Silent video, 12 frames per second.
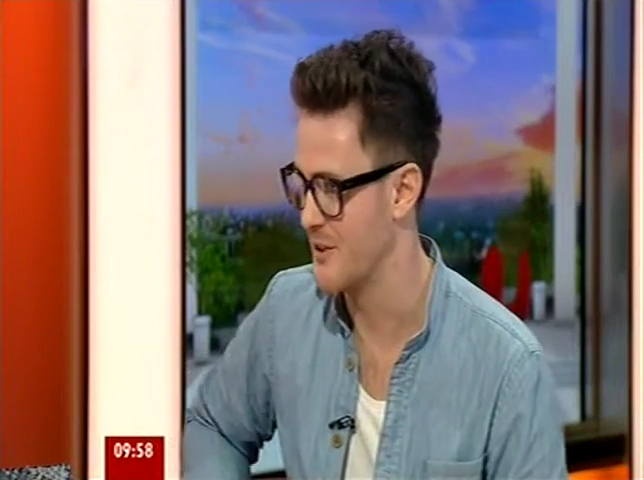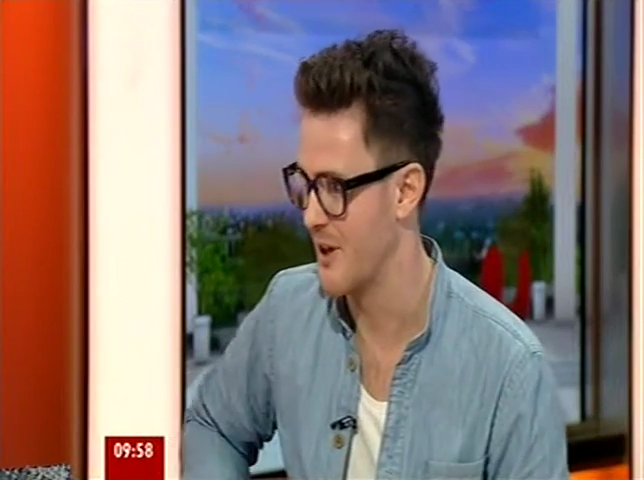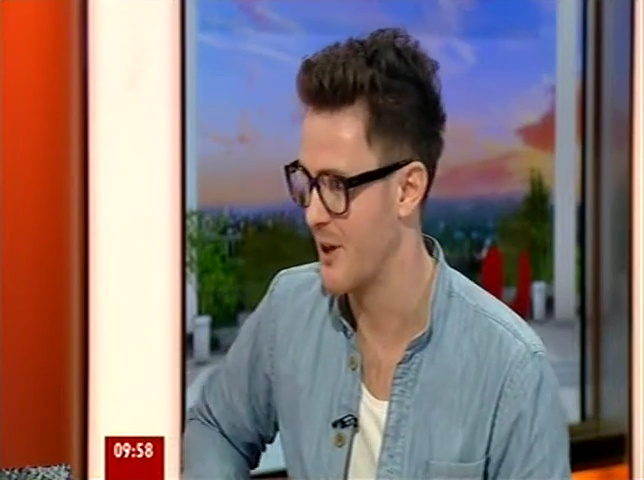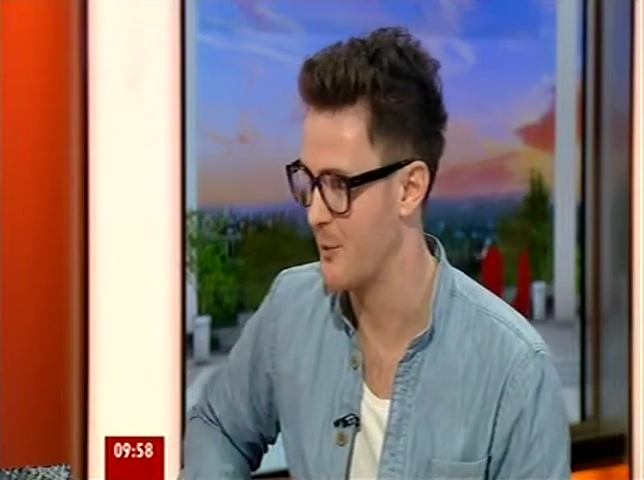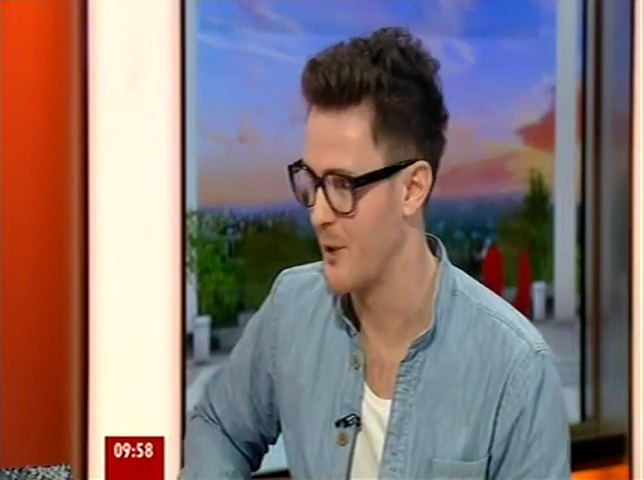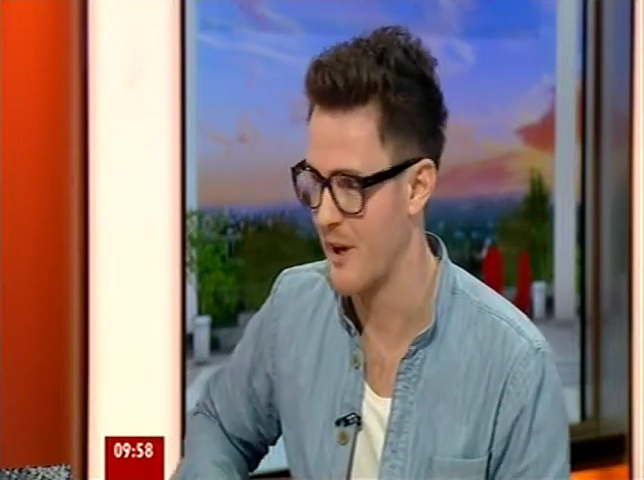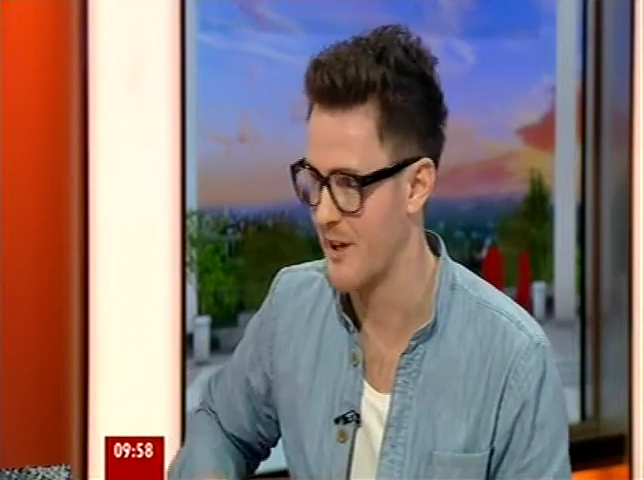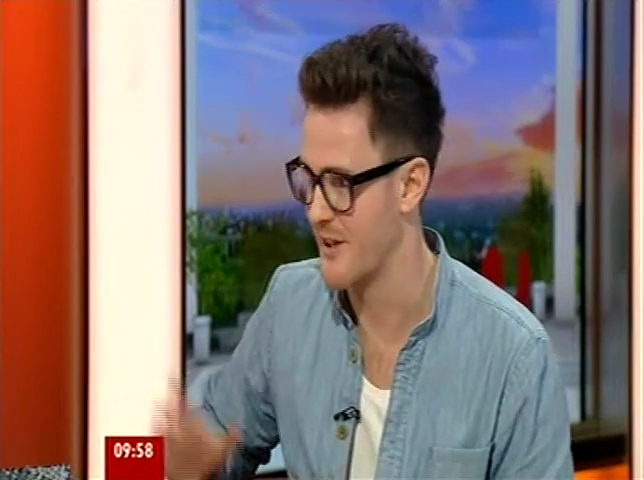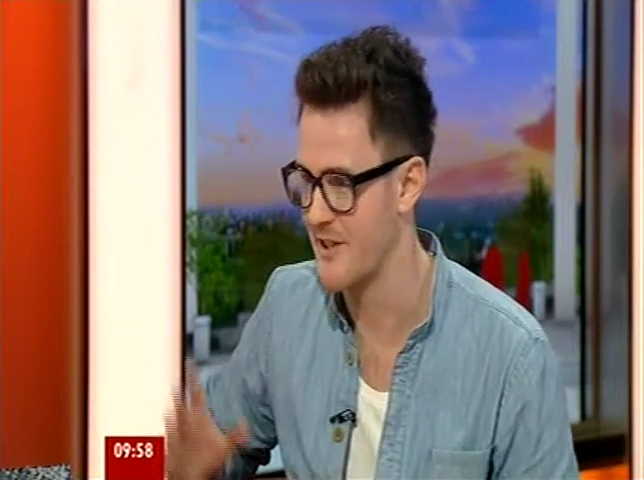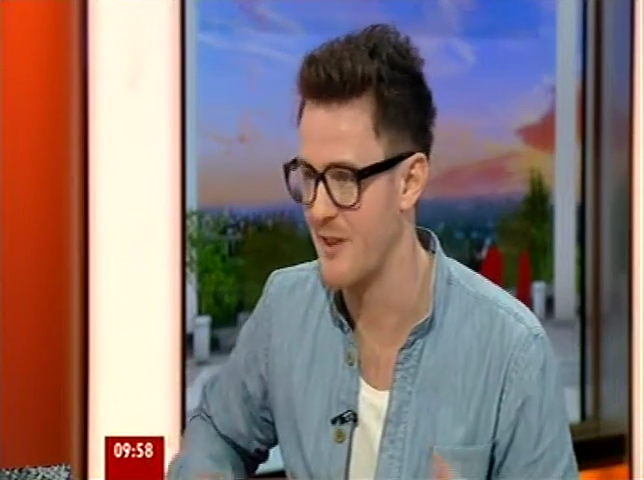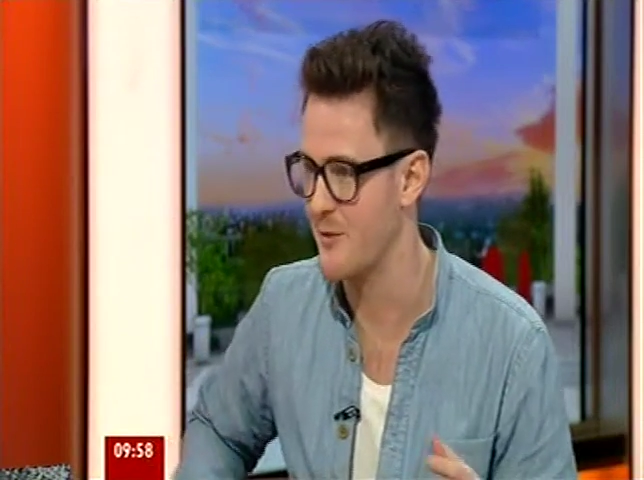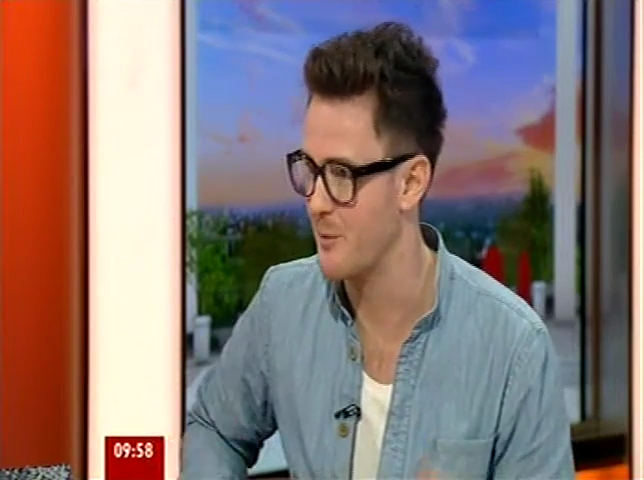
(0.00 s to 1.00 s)
time. Where can I
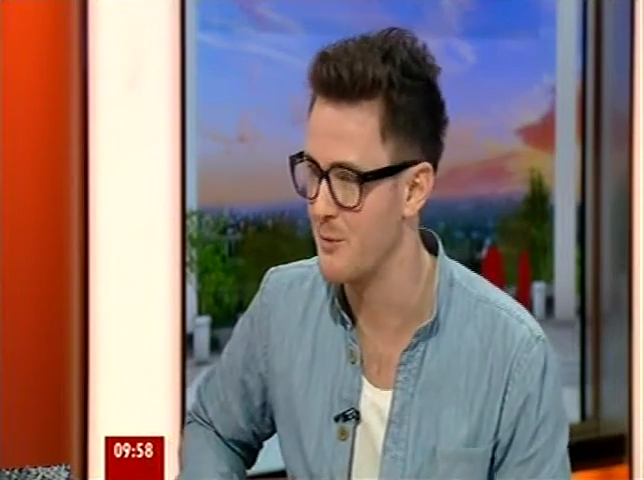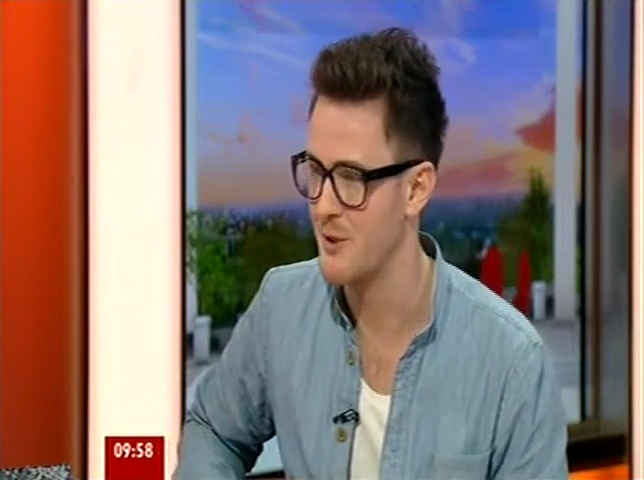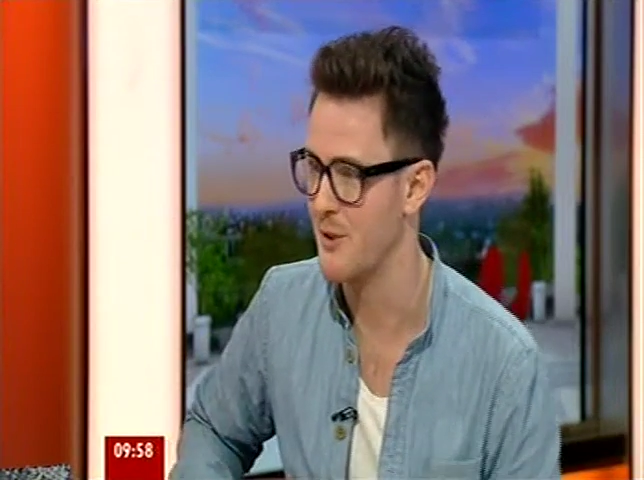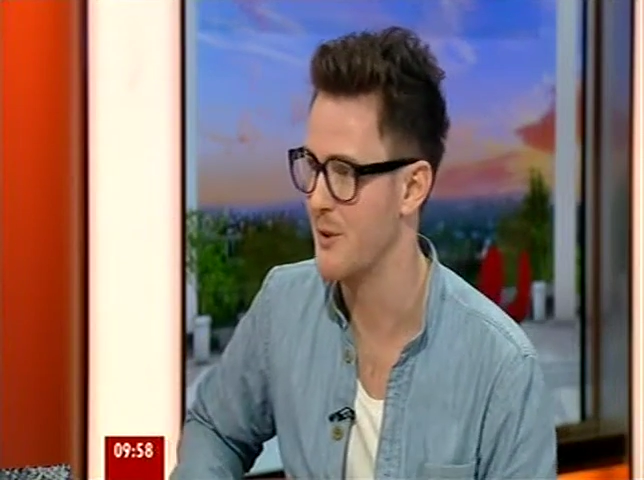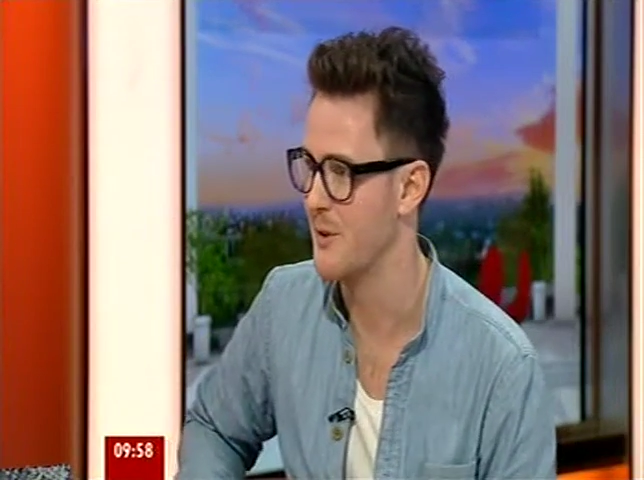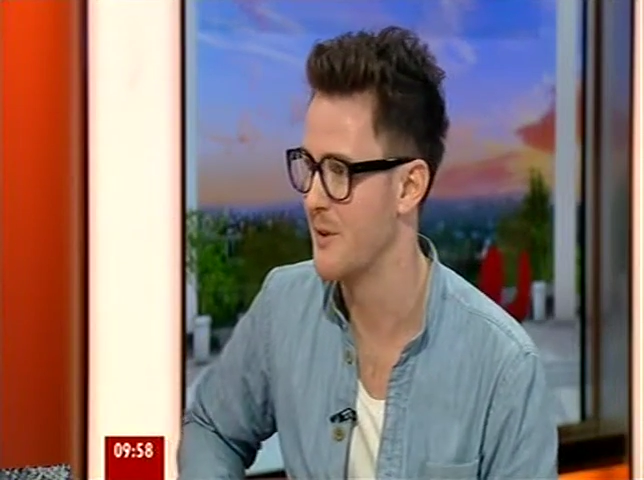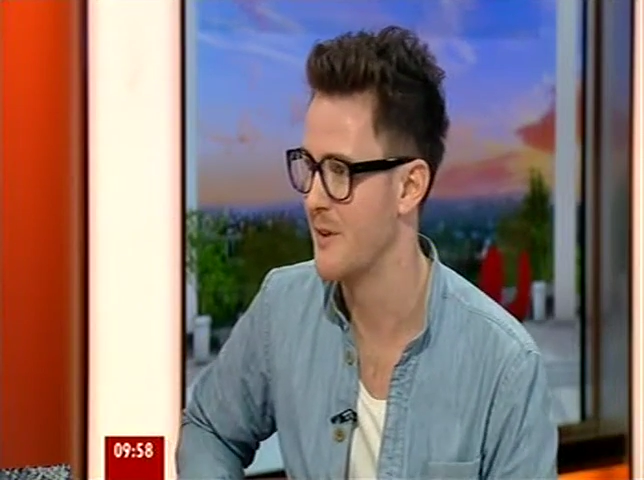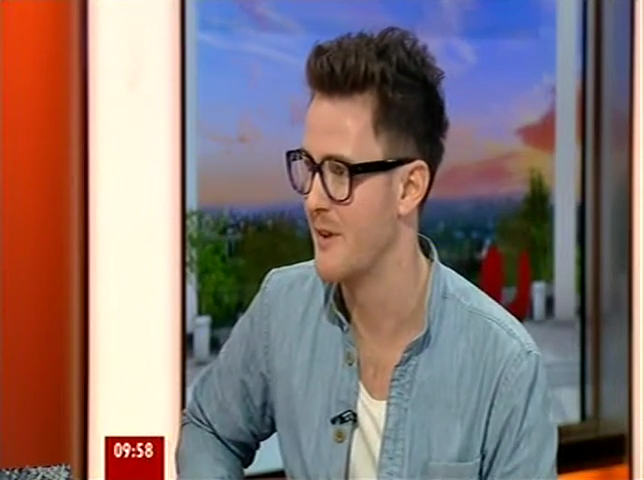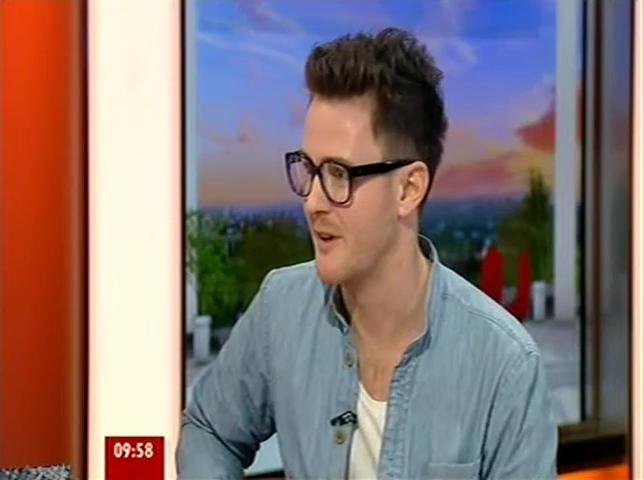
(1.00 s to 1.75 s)
send them to?